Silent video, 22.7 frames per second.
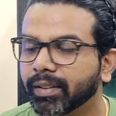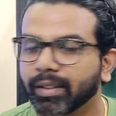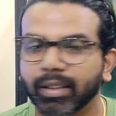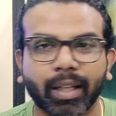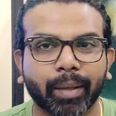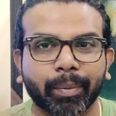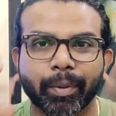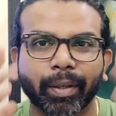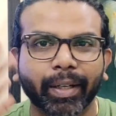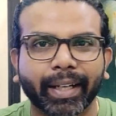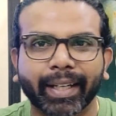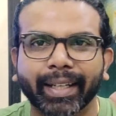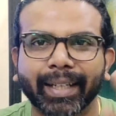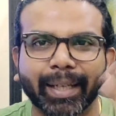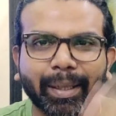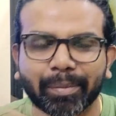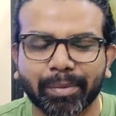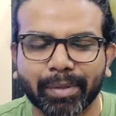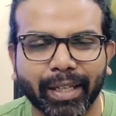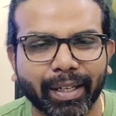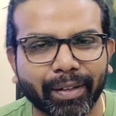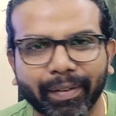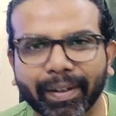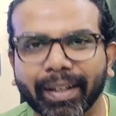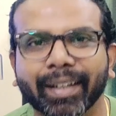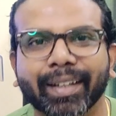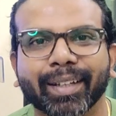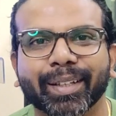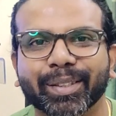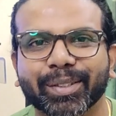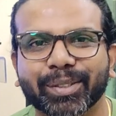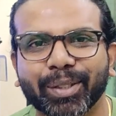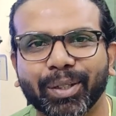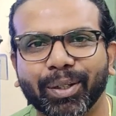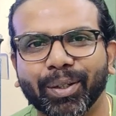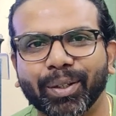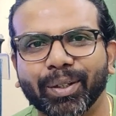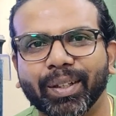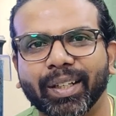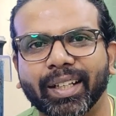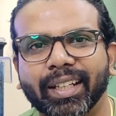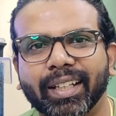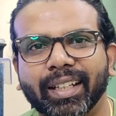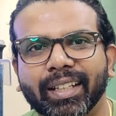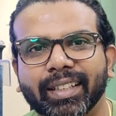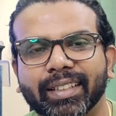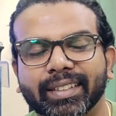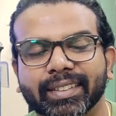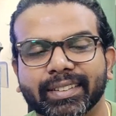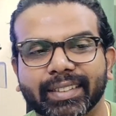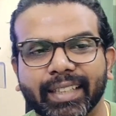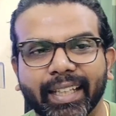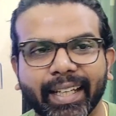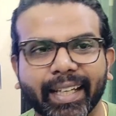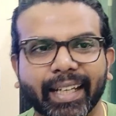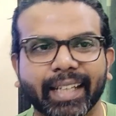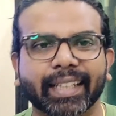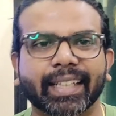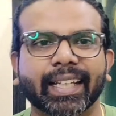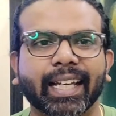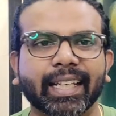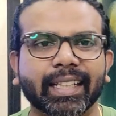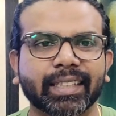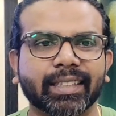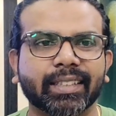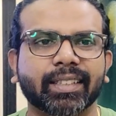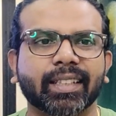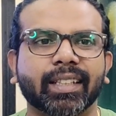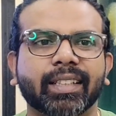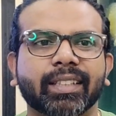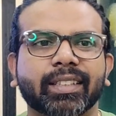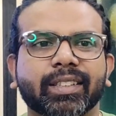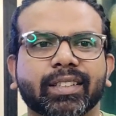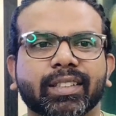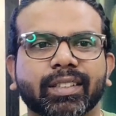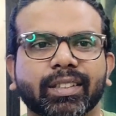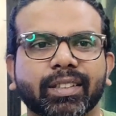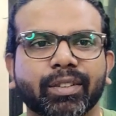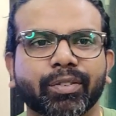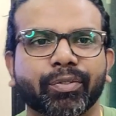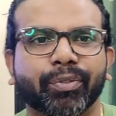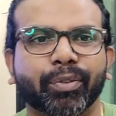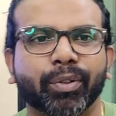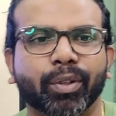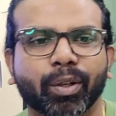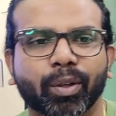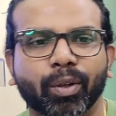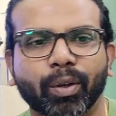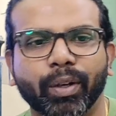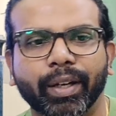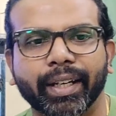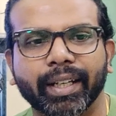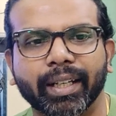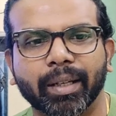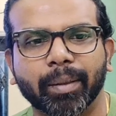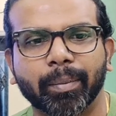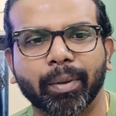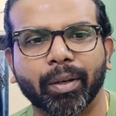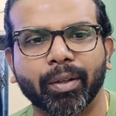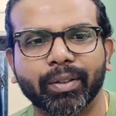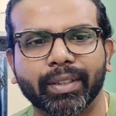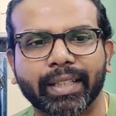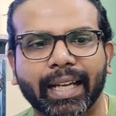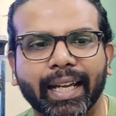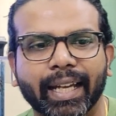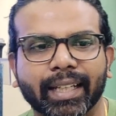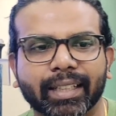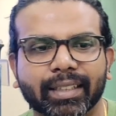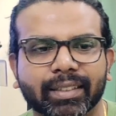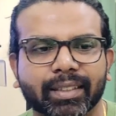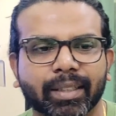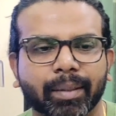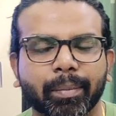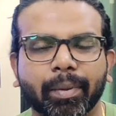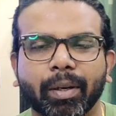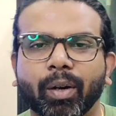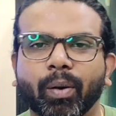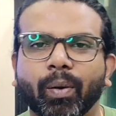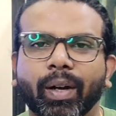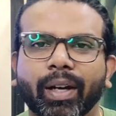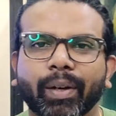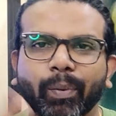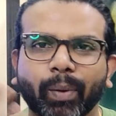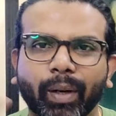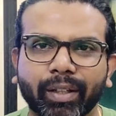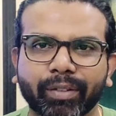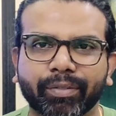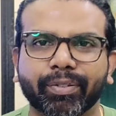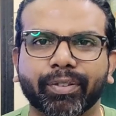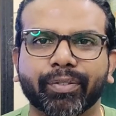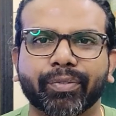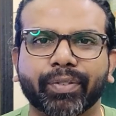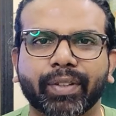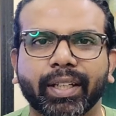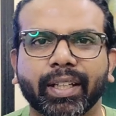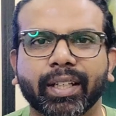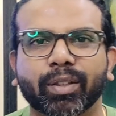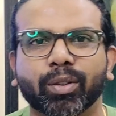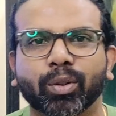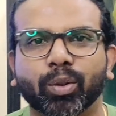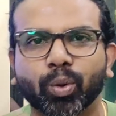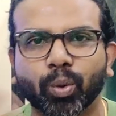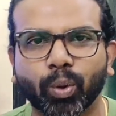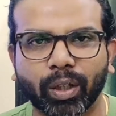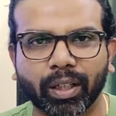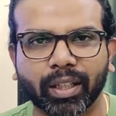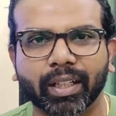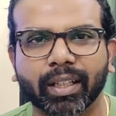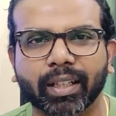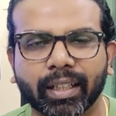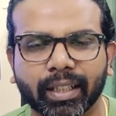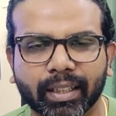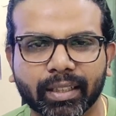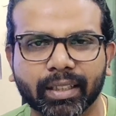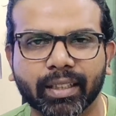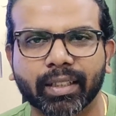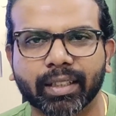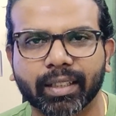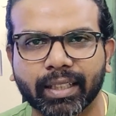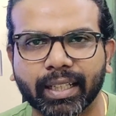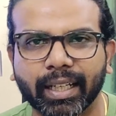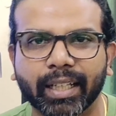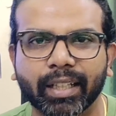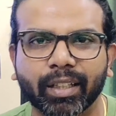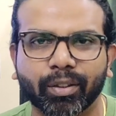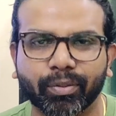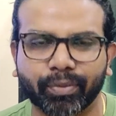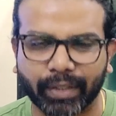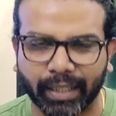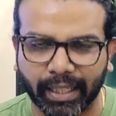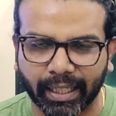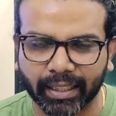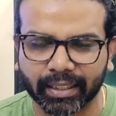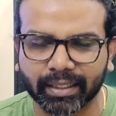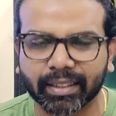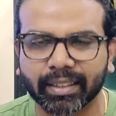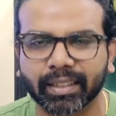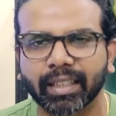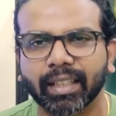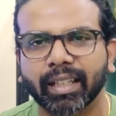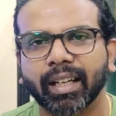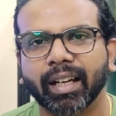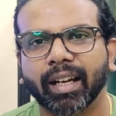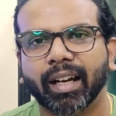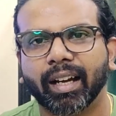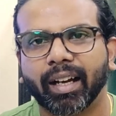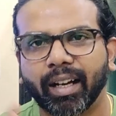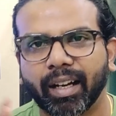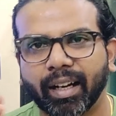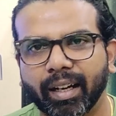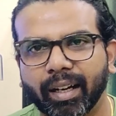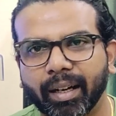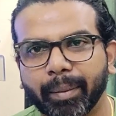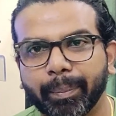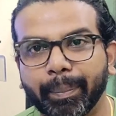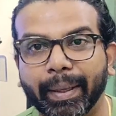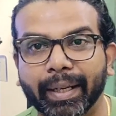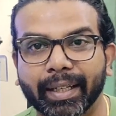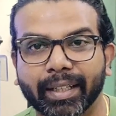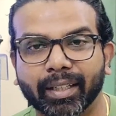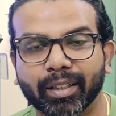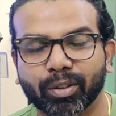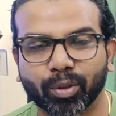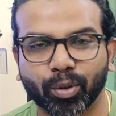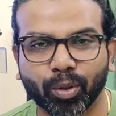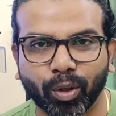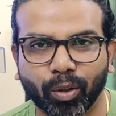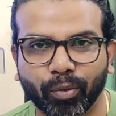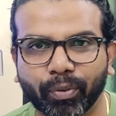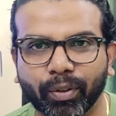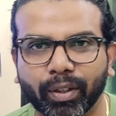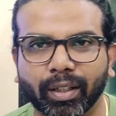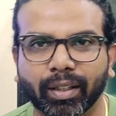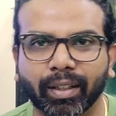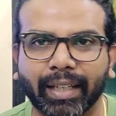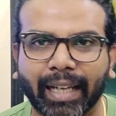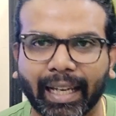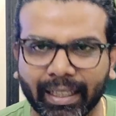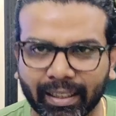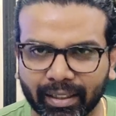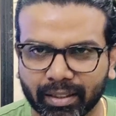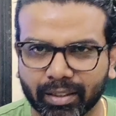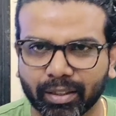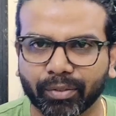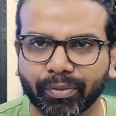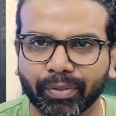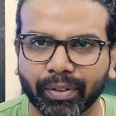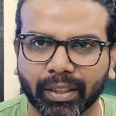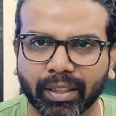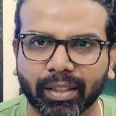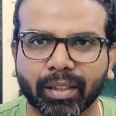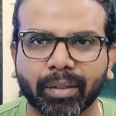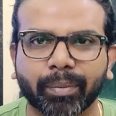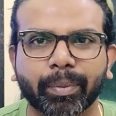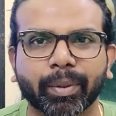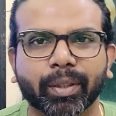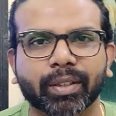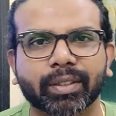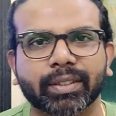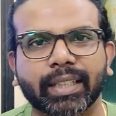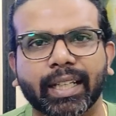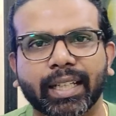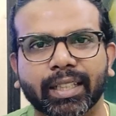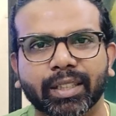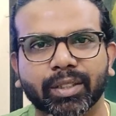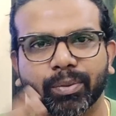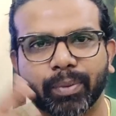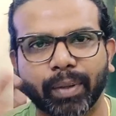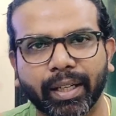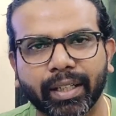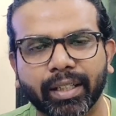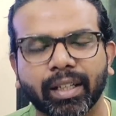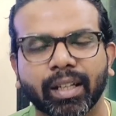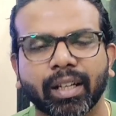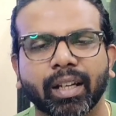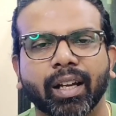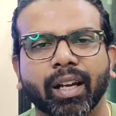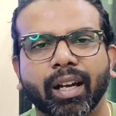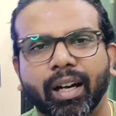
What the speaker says: I'm not getting names anyway. So again, canisters, if you're going about tanks above 150 to 200 liter kind of tanks, better to go for a canister filter, because that is when